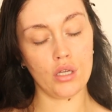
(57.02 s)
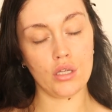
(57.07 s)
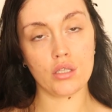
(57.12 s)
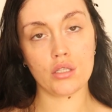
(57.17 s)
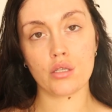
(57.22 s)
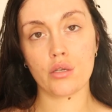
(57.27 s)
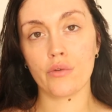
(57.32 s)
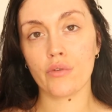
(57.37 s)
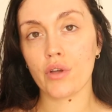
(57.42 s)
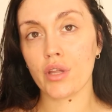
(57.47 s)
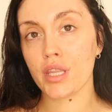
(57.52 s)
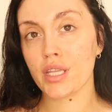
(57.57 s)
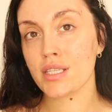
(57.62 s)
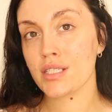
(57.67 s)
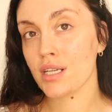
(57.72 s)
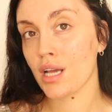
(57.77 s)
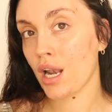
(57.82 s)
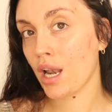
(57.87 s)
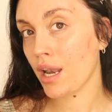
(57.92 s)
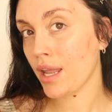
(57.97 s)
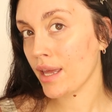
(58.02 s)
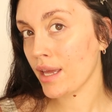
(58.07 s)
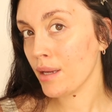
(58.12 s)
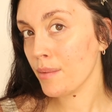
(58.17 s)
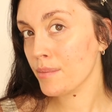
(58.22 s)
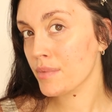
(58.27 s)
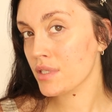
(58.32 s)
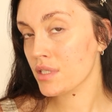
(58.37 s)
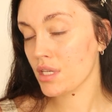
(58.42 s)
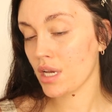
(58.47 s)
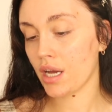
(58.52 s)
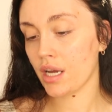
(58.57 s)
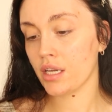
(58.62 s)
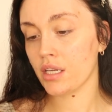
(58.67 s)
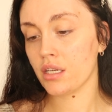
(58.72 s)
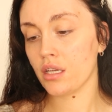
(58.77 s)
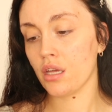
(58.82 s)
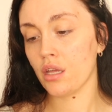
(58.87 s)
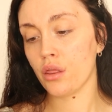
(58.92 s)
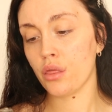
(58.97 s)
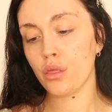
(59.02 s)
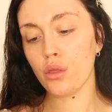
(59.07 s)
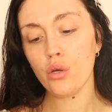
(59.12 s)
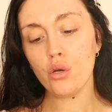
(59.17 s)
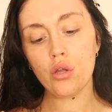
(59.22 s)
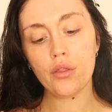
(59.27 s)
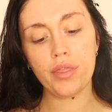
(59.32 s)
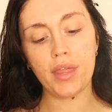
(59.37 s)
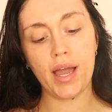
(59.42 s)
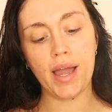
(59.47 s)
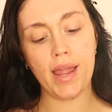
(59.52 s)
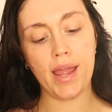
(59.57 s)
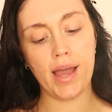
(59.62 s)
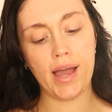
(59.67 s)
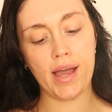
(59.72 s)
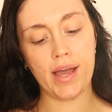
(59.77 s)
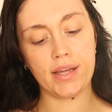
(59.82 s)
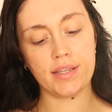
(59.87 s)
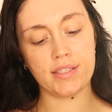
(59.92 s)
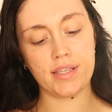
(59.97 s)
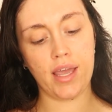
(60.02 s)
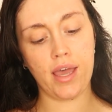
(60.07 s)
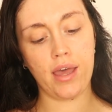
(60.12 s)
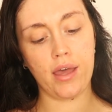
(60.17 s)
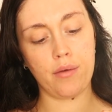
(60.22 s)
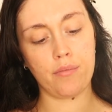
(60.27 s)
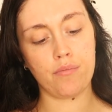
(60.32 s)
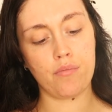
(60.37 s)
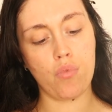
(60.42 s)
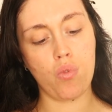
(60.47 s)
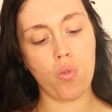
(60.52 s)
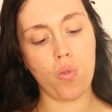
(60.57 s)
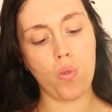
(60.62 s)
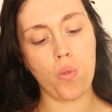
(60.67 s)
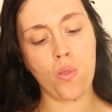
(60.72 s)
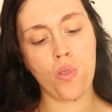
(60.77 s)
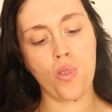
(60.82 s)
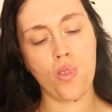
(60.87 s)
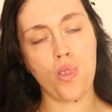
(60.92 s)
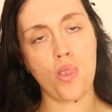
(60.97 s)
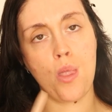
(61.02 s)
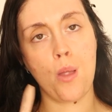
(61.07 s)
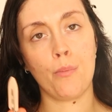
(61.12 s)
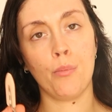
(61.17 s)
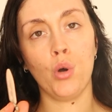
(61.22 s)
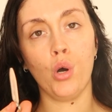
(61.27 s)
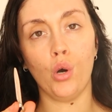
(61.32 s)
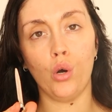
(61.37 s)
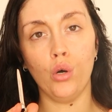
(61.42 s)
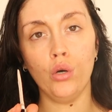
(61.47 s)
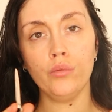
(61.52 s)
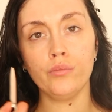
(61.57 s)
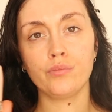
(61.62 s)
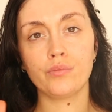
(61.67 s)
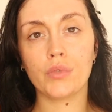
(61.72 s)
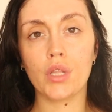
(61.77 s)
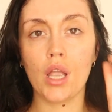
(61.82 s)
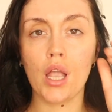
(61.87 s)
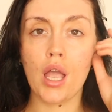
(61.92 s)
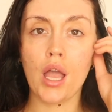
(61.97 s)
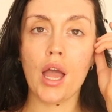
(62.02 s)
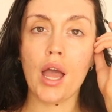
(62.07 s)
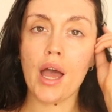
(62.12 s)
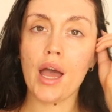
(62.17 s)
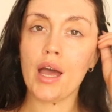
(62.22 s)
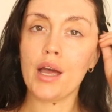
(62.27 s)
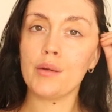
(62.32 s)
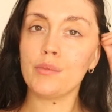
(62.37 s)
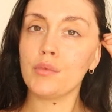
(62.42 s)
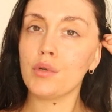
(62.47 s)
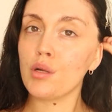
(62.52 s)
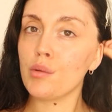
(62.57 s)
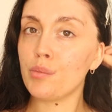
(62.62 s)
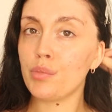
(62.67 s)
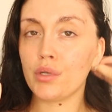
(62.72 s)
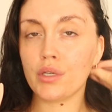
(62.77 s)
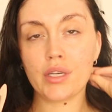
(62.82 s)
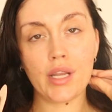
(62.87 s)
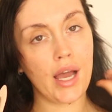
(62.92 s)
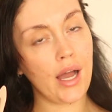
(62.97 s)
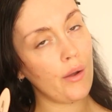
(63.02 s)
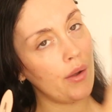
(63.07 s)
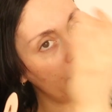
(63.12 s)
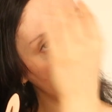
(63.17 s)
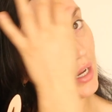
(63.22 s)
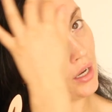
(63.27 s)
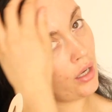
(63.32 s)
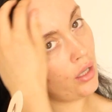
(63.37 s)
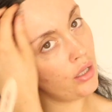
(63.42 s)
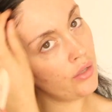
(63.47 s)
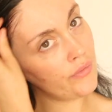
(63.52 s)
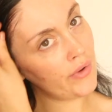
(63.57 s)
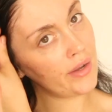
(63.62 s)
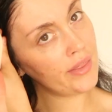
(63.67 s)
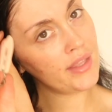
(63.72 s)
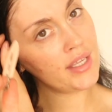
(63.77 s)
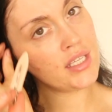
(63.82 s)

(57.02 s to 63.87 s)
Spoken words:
So I've got these clips. I thought that I had more, but now I can only find